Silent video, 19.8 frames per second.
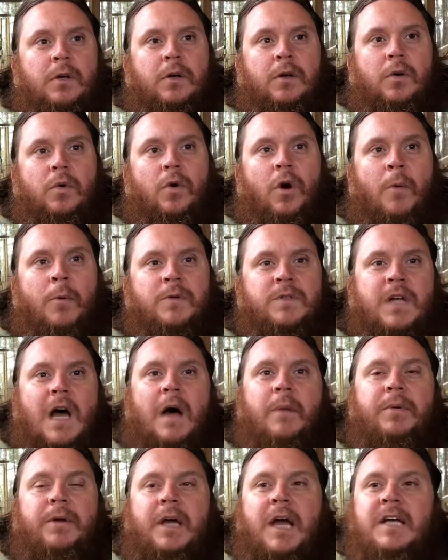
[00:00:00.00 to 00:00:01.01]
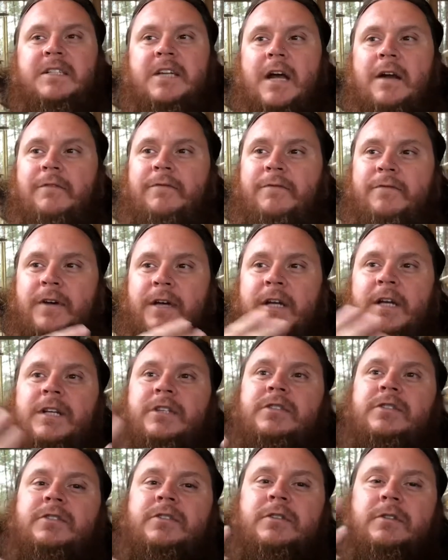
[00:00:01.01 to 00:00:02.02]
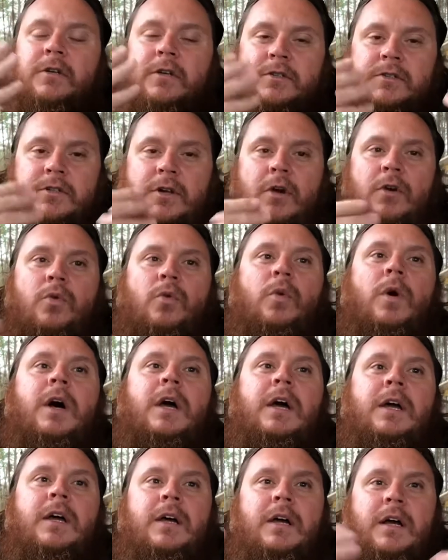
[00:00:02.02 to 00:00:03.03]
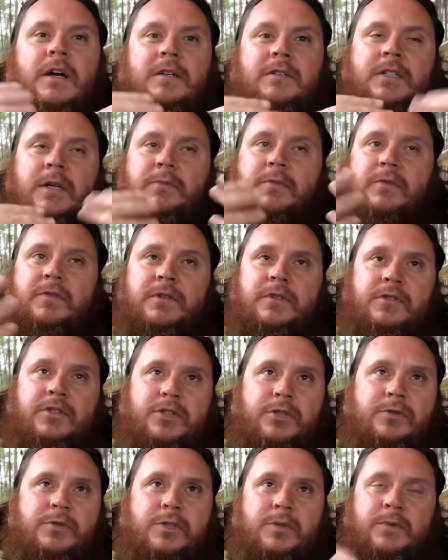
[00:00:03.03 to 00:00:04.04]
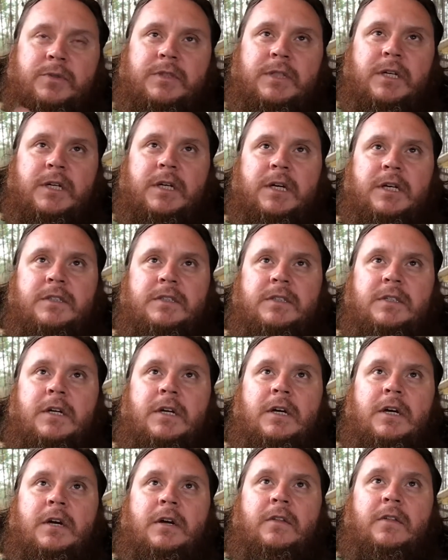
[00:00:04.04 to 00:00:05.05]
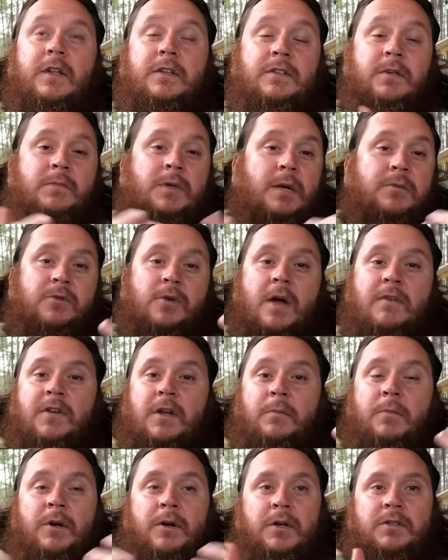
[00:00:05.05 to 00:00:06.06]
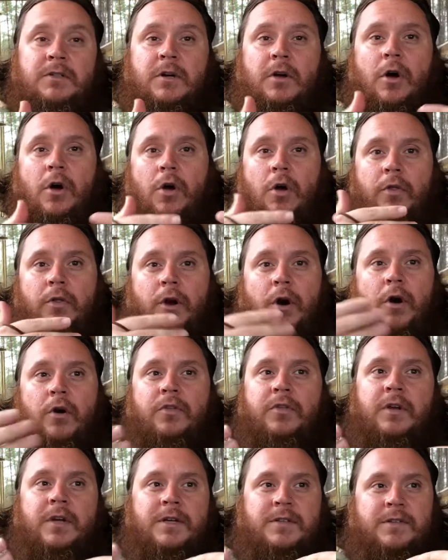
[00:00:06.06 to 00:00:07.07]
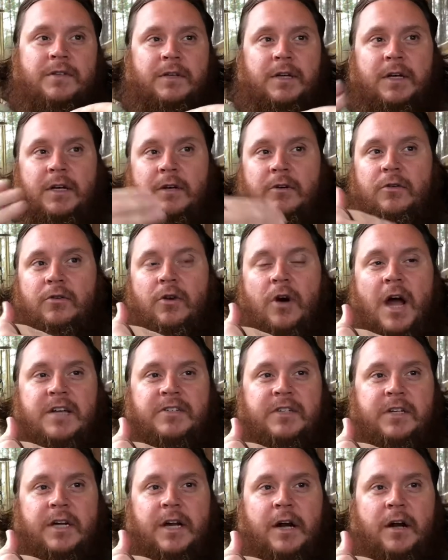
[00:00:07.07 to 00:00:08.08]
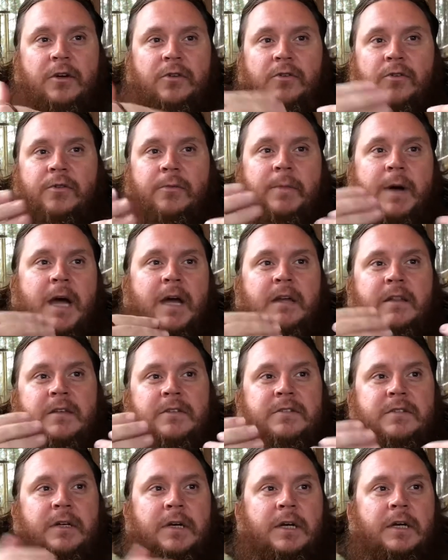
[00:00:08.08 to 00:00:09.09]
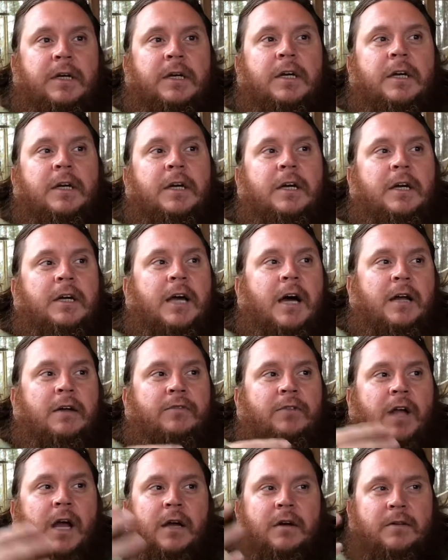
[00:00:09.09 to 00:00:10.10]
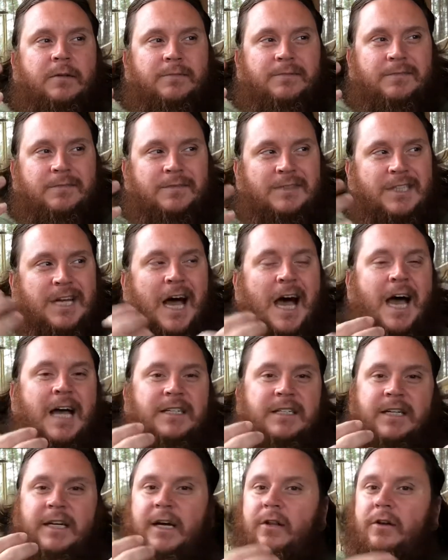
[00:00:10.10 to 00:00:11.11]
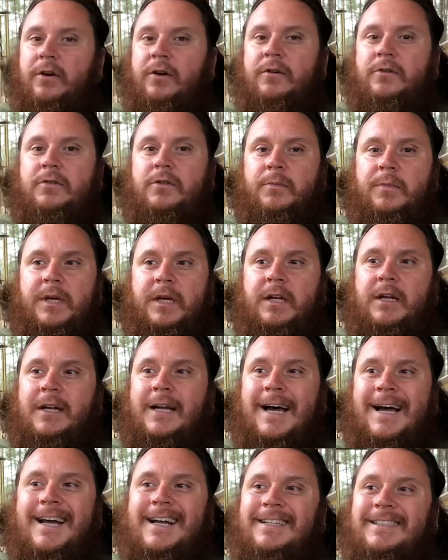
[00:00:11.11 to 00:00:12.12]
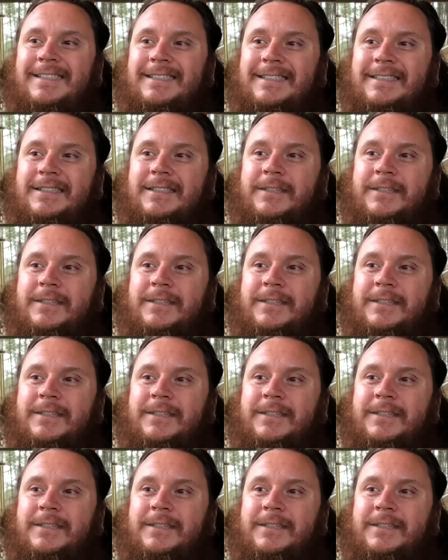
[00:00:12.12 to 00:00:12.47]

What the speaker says: Where almost IPAs kind of finish a certain way, except for these juicy ones, I guess, that sometimes don't have any bitterness at all. The earthiness and the grassy character on the back of this thing kind of like tie it together to be a nice